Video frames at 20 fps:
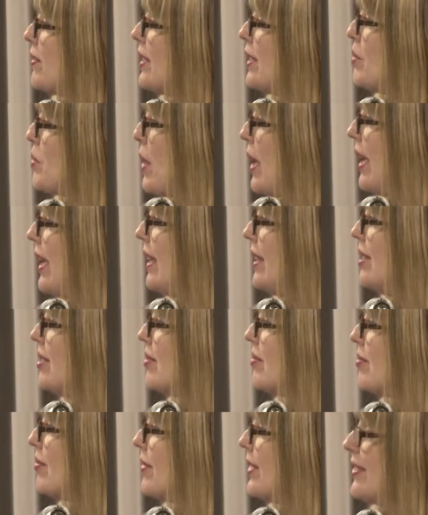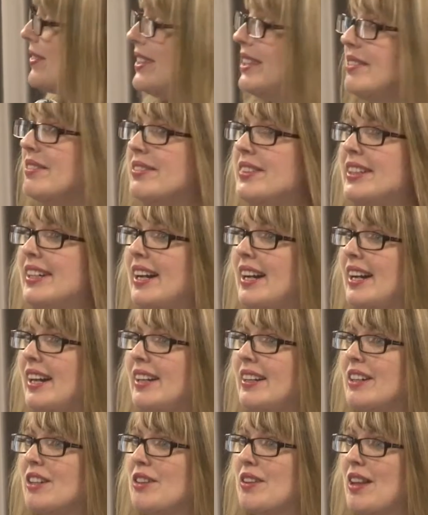feet wide, 15 feet high,
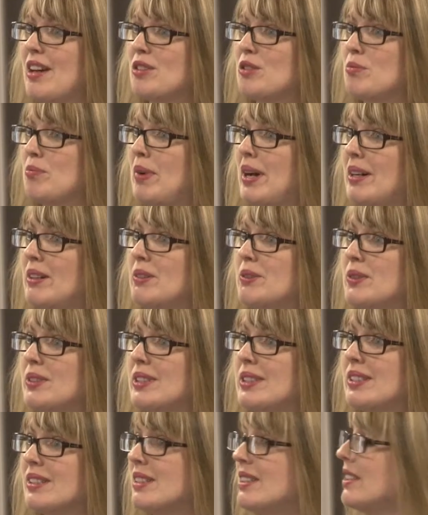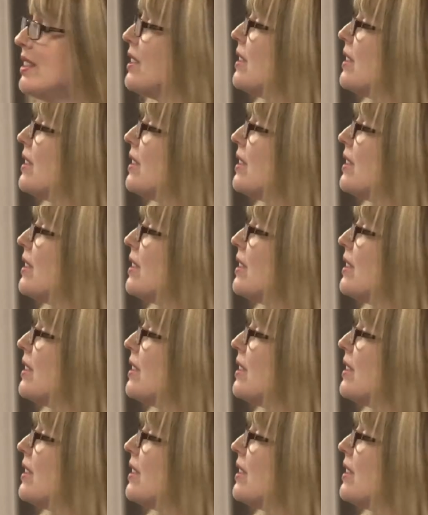100,000 pounds.